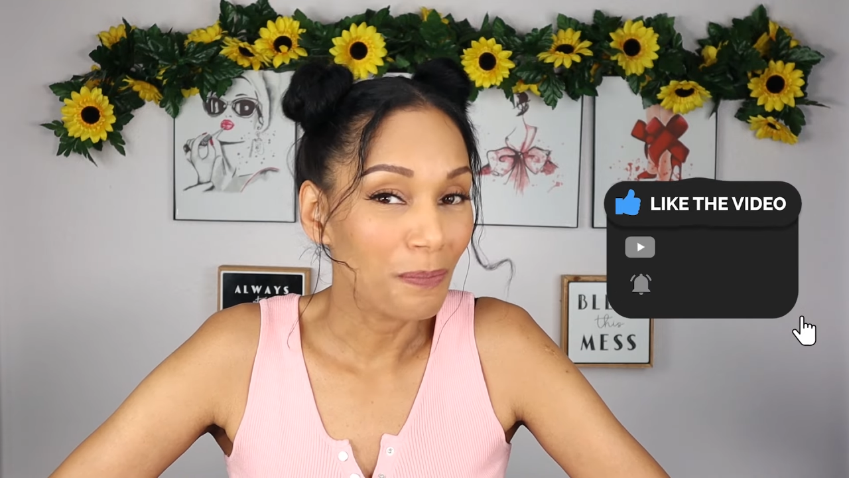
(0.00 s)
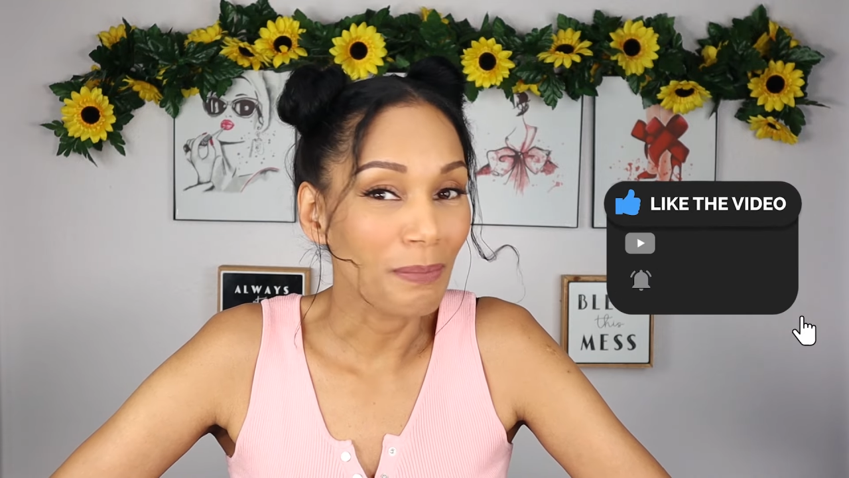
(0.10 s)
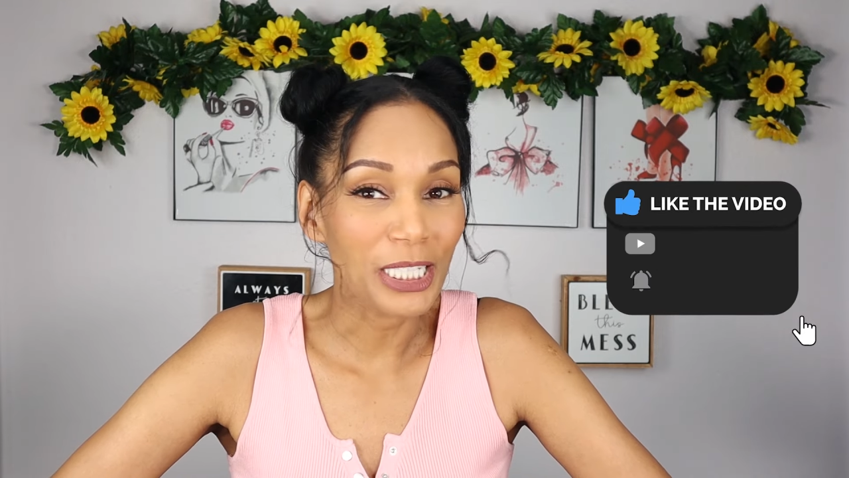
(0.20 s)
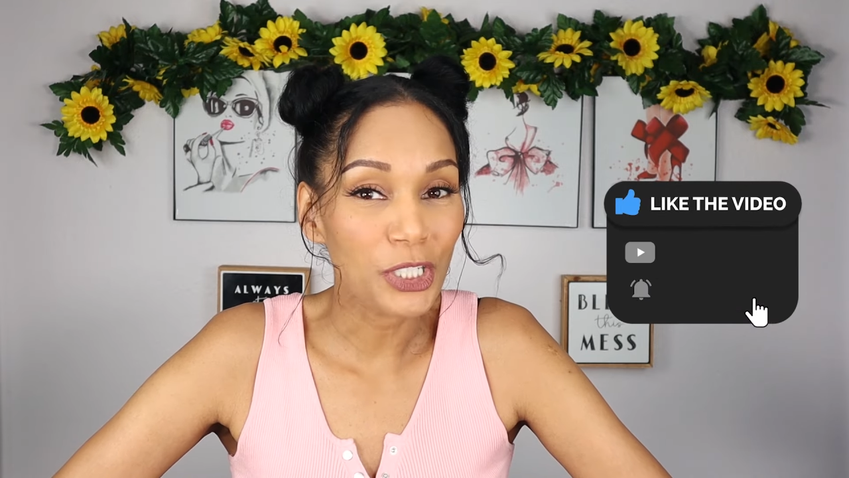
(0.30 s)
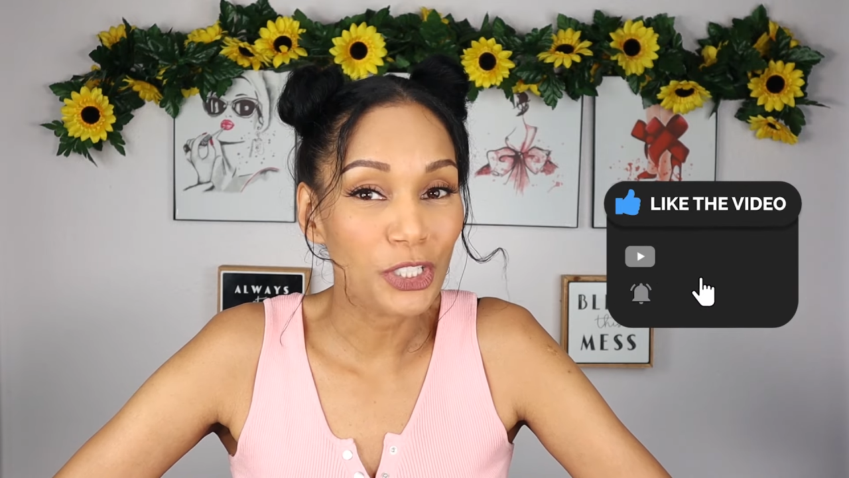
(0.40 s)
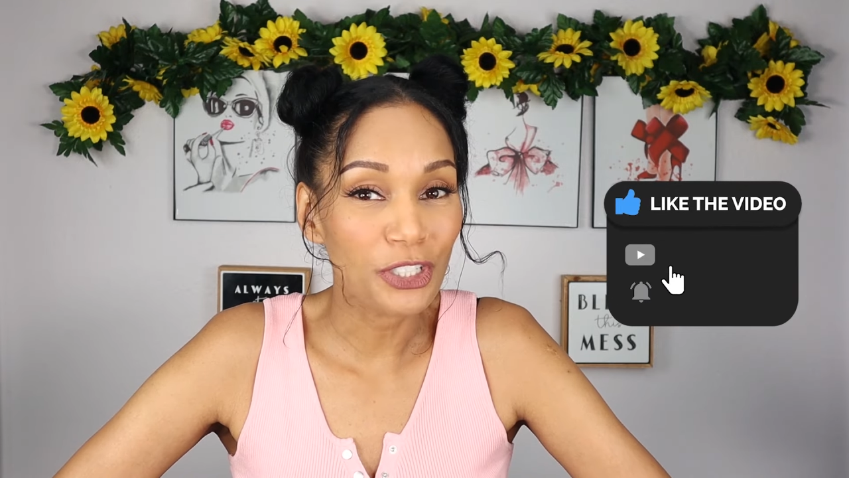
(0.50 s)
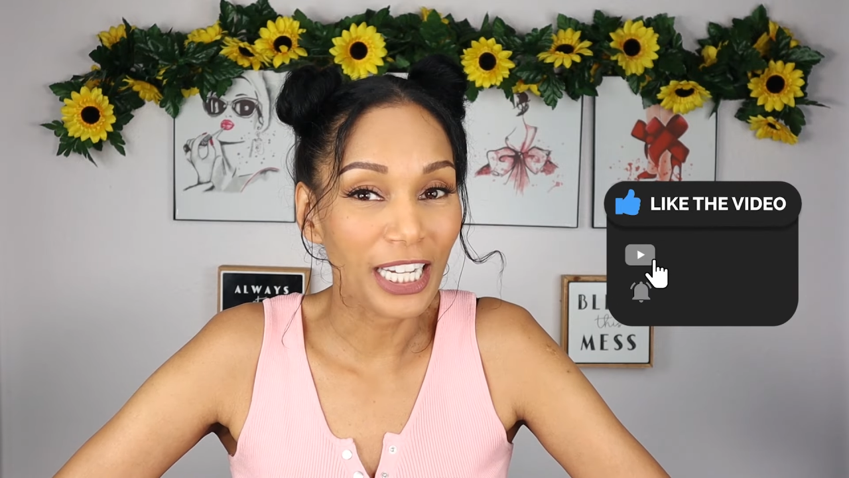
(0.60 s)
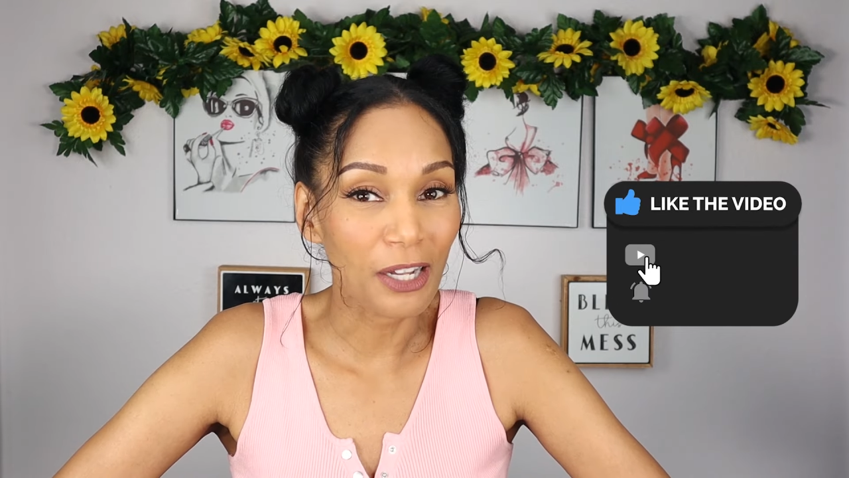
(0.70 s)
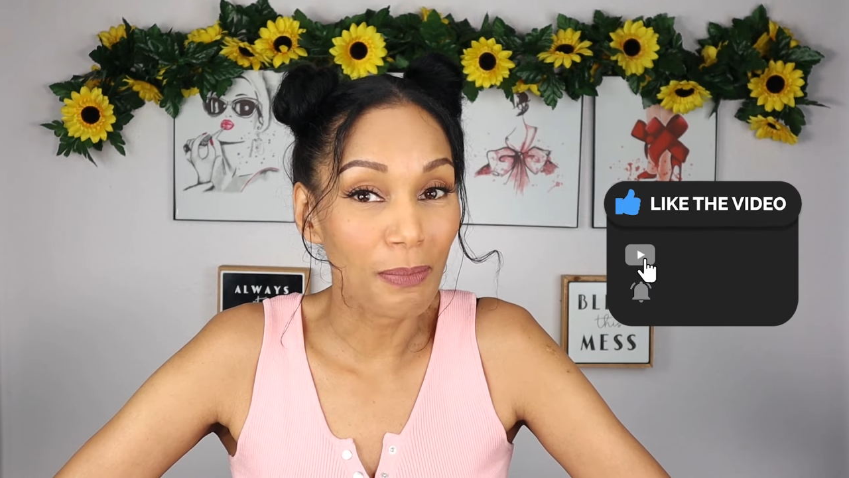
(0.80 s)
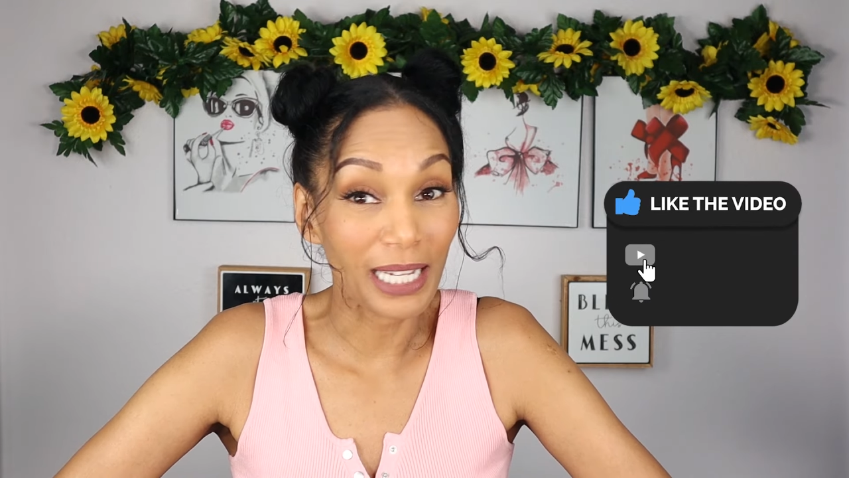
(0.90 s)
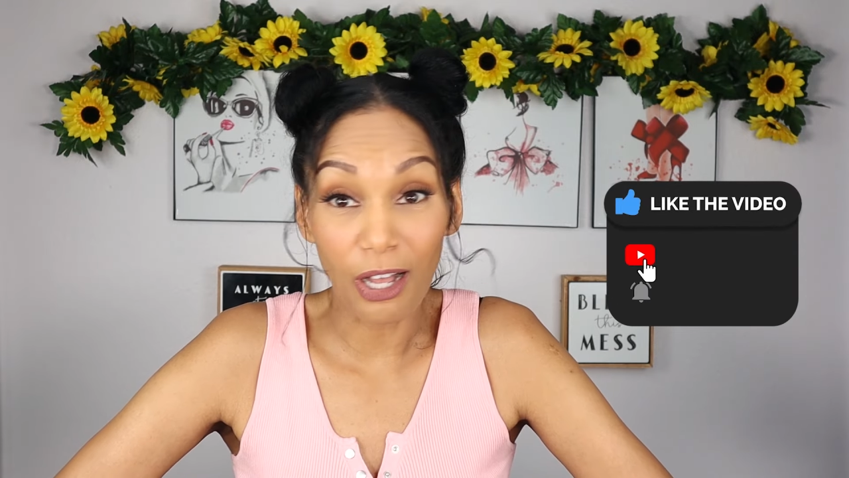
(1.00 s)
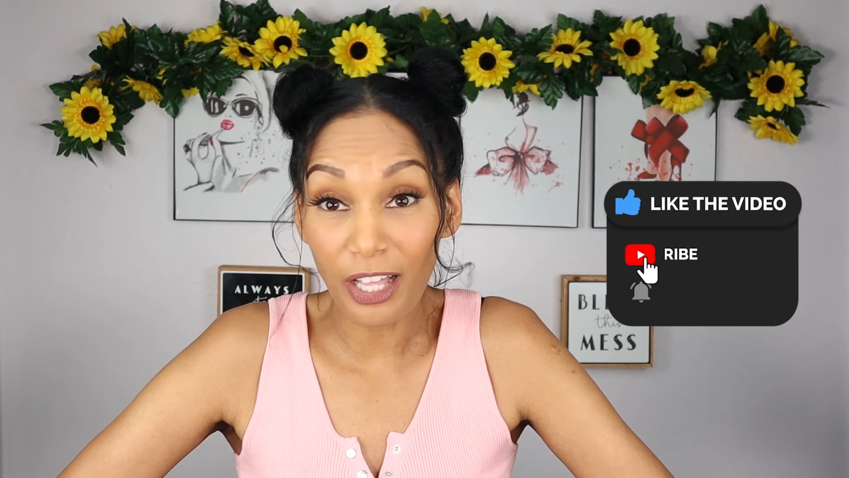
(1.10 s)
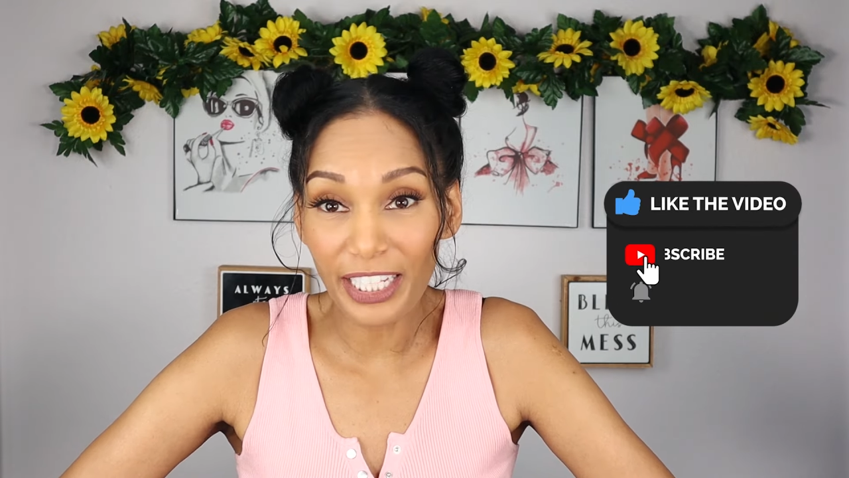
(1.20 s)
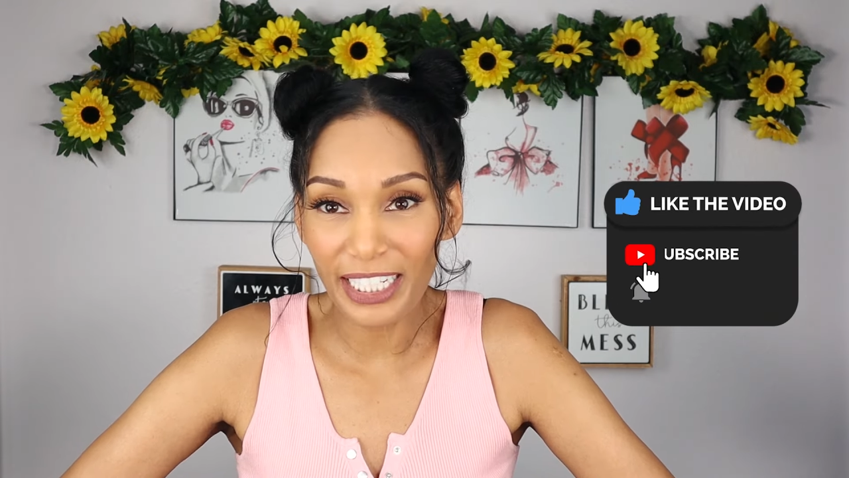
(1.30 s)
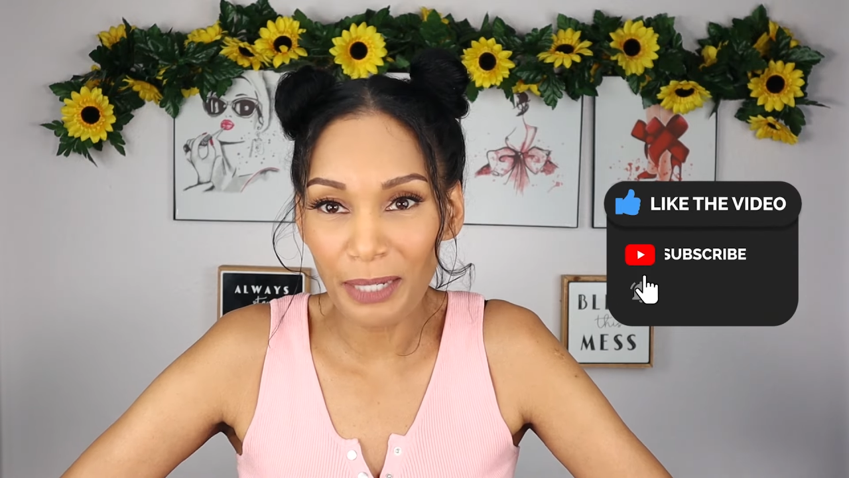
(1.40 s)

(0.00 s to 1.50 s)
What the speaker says: Make sure you check out my other